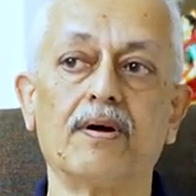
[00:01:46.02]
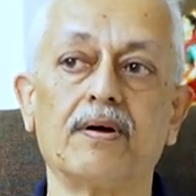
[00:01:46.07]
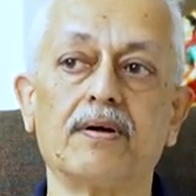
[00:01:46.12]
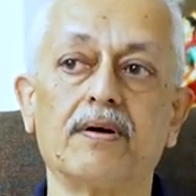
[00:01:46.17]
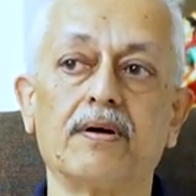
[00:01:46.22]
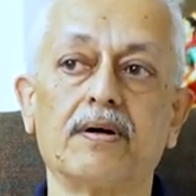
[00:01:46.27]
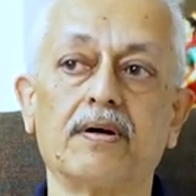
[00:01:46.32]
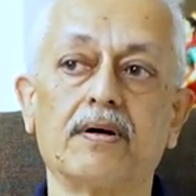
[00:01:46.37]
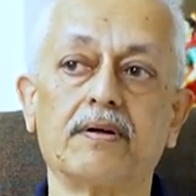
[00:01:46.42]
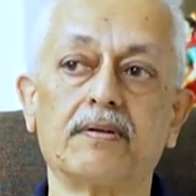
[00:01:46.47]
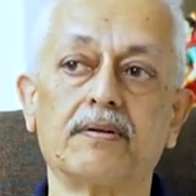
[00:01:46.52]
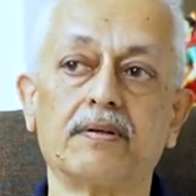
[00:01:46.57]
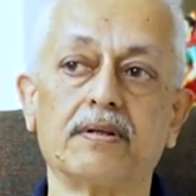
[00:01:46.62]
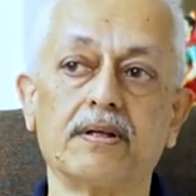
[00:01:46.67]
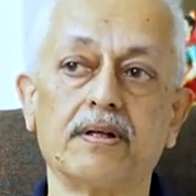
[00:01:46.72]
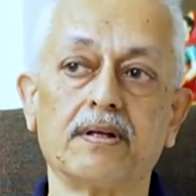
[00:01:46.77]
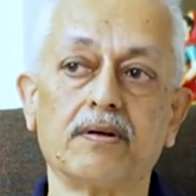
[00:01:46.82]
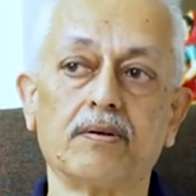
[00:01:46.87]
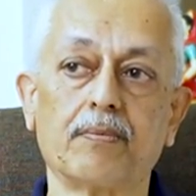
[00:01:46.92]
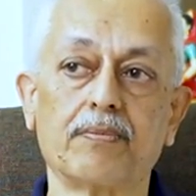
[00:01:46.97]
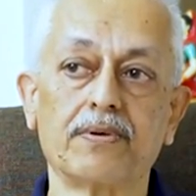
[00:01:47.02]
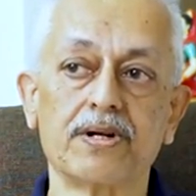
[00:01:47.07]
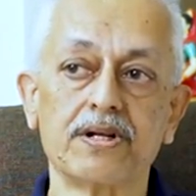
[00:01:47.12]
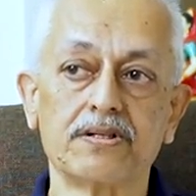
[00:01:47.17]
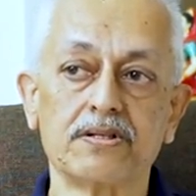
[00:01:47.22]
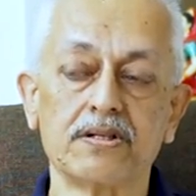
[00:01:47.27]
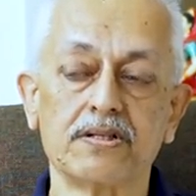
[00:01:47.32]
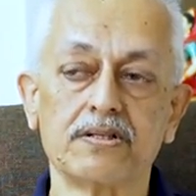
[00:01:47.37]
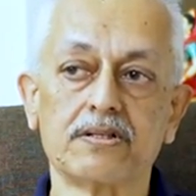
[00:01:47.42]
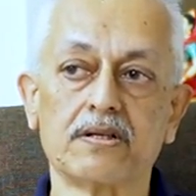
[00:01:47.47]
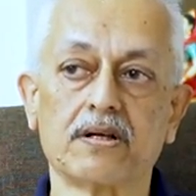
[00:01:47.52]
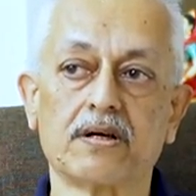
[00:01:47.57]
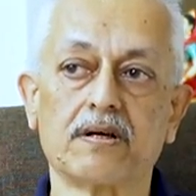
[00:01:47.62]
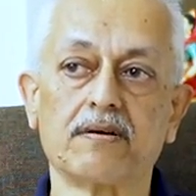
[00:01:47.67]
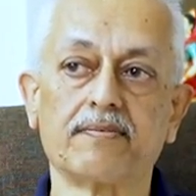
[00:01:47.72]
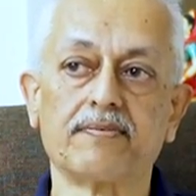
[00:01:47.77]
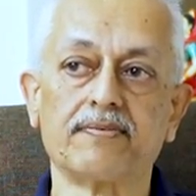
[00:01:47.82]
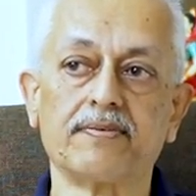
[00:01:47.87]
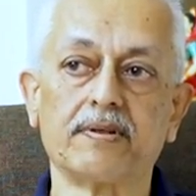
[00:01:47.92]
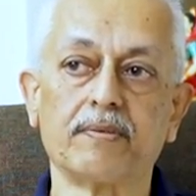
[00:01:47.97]
The operational
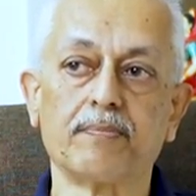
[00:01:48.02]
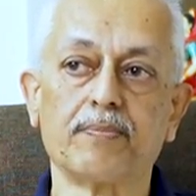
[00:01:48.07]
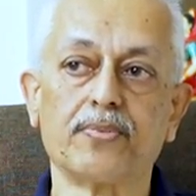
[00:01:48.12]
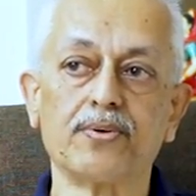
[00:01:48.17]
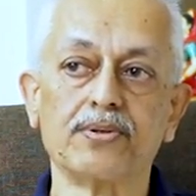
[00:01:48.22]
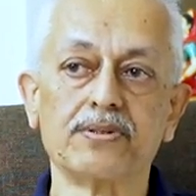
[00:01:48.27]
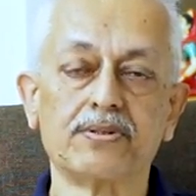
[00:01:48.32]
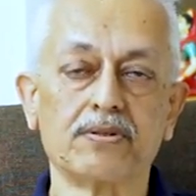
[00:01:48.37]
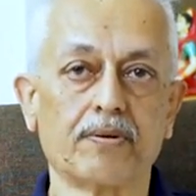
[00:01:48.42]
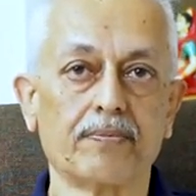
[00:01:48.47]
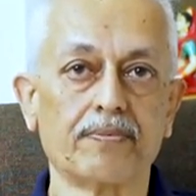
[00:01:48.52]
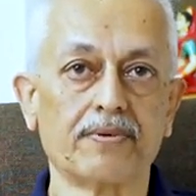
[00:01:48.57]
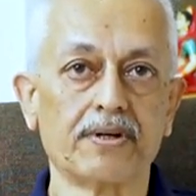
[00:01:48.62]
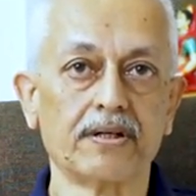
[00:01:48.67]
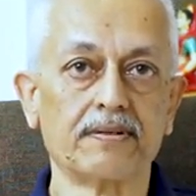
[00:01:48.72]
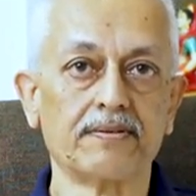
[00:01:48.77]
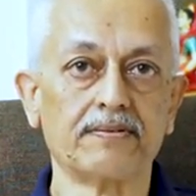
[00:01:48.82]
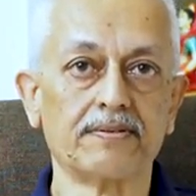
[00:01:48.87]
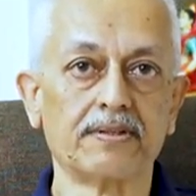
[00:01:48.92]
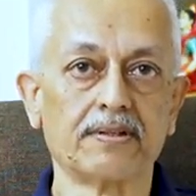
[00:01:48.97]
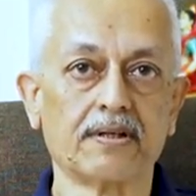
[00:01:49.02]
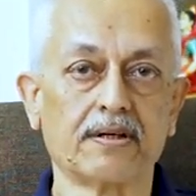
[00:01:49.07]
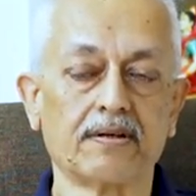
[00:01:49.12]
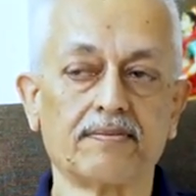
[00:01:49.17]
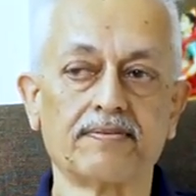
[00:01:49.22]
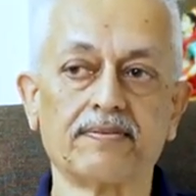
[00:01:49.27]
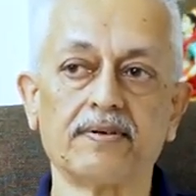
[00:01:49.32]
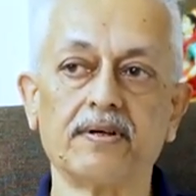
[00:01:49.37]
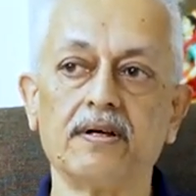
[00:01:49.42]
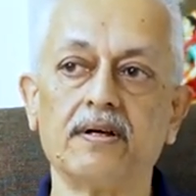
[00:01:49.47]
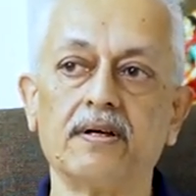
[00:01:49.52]
staff, the post-operative staff,